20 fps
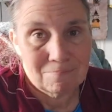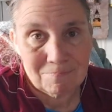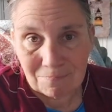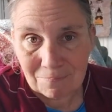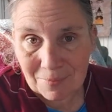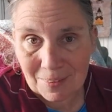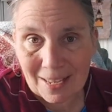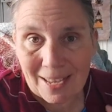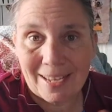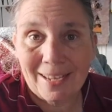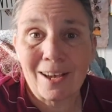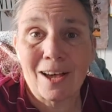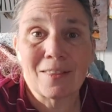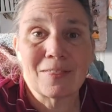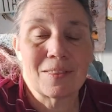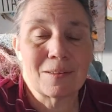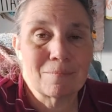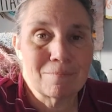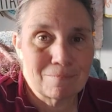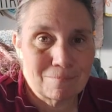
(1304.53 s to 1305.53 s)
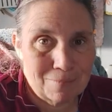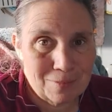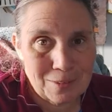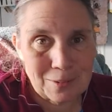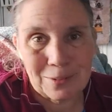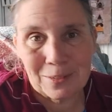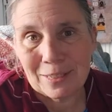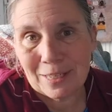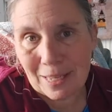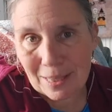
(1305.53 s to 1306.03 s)
And I got them.
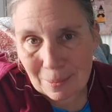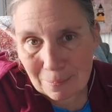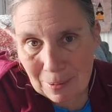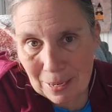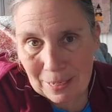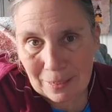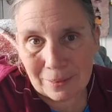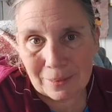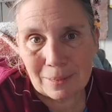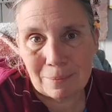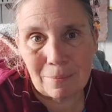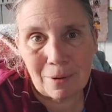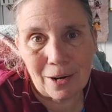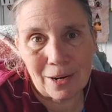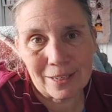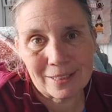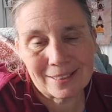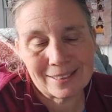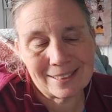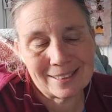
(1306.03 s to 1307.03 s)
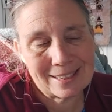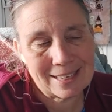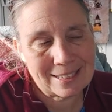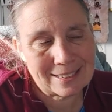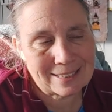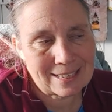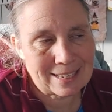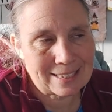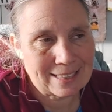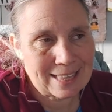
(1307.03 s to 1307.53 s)
So you get the penalty marks,
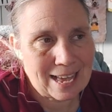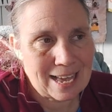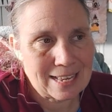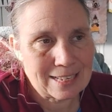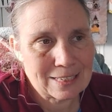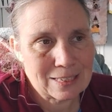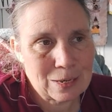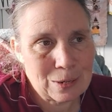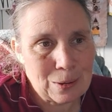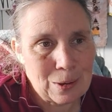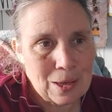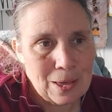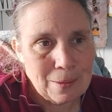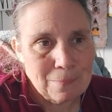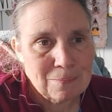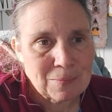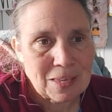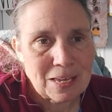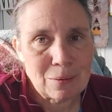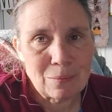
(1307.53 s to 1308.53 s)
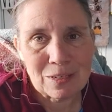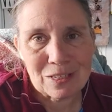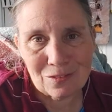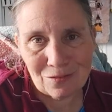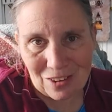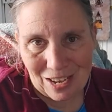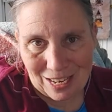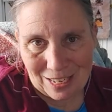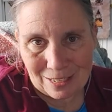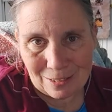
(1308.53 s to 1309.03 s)
things like that. So it was
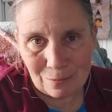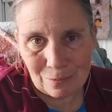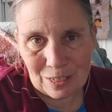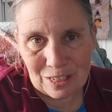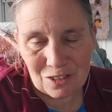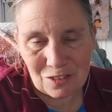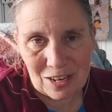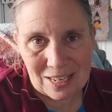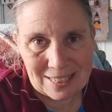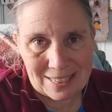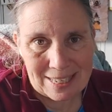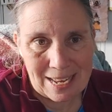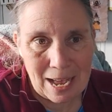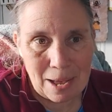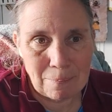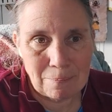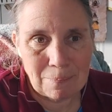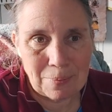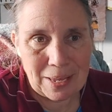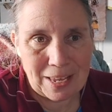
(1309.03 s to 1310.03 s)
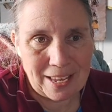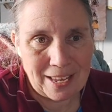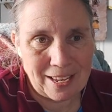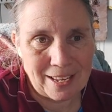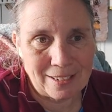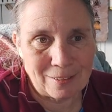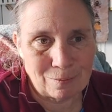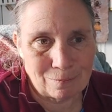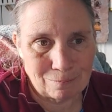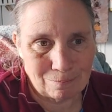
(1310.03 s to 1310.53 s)
fun. We dressed up
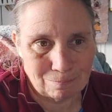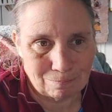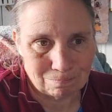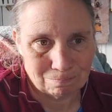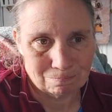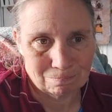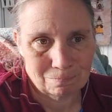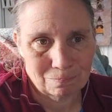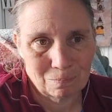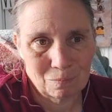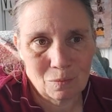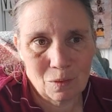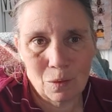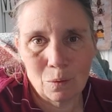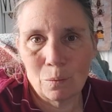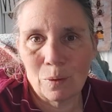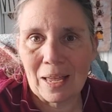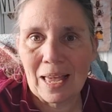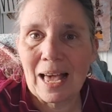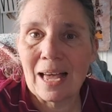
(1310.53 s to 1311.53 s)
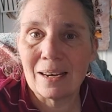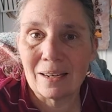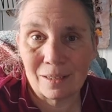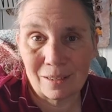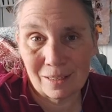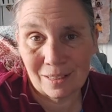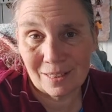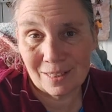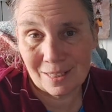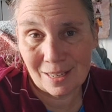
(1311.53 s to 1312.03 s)
and we had a
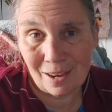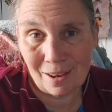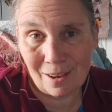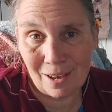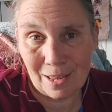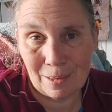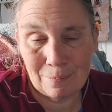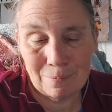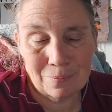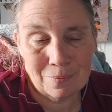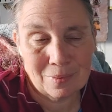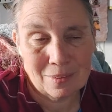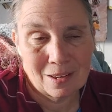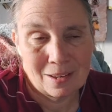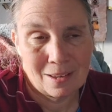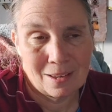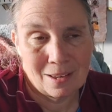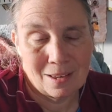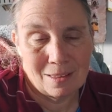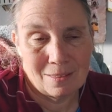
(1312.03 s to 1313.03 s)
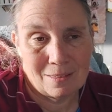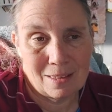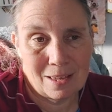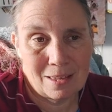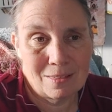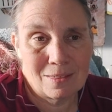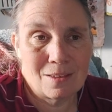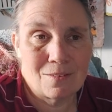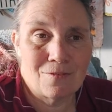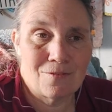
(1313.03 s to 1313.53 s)
good time.
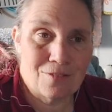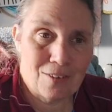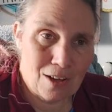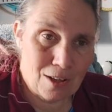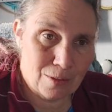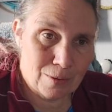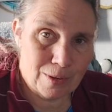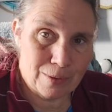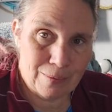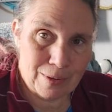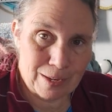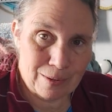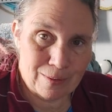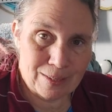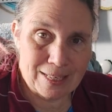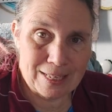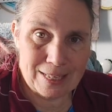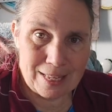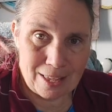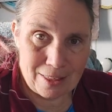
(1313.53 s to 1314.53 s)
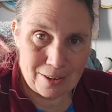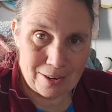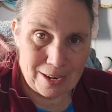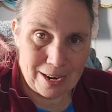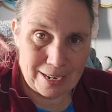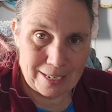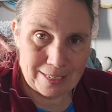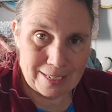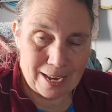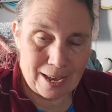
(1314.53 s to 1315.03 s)
Then the following week was another
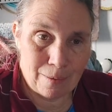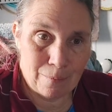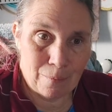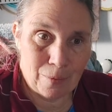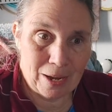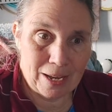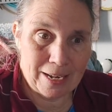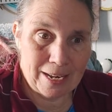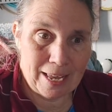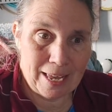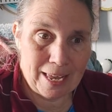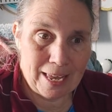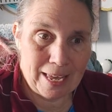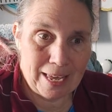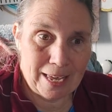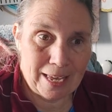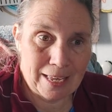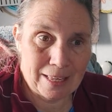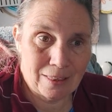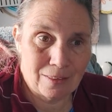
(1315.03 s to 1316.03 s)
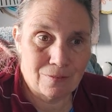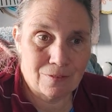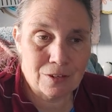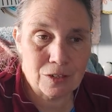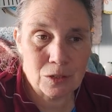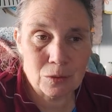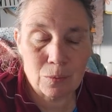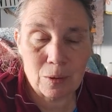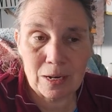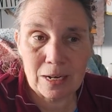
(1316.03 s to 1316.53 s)
nighttime one. And the
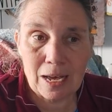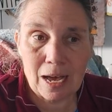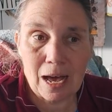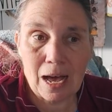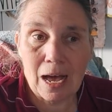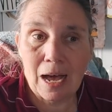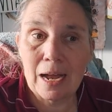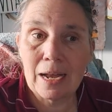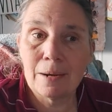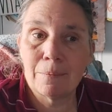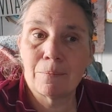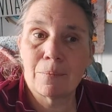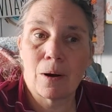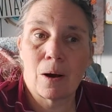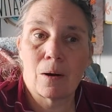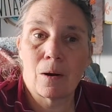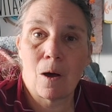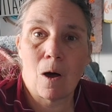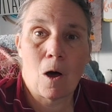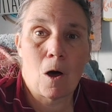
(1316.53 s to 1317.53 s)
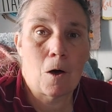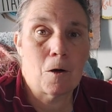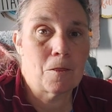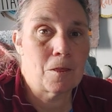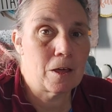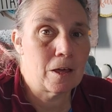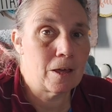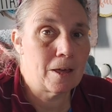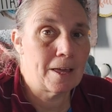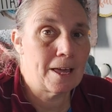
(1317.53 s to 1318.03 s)
first one, I brought all
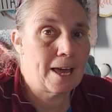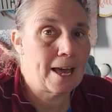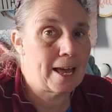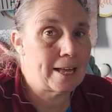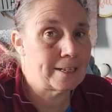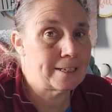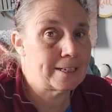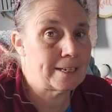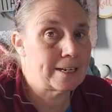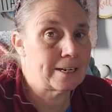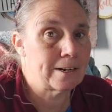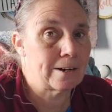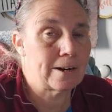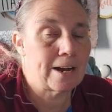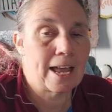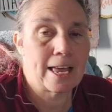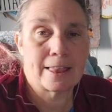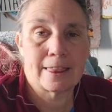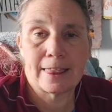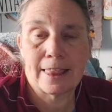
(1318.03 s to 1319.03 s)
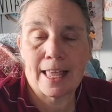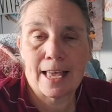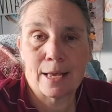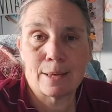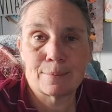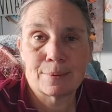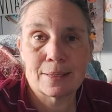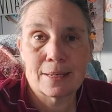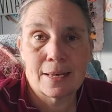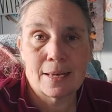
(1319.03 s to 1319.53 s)
the headgear,
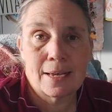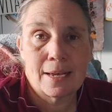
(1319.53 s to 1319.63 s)
headlamps.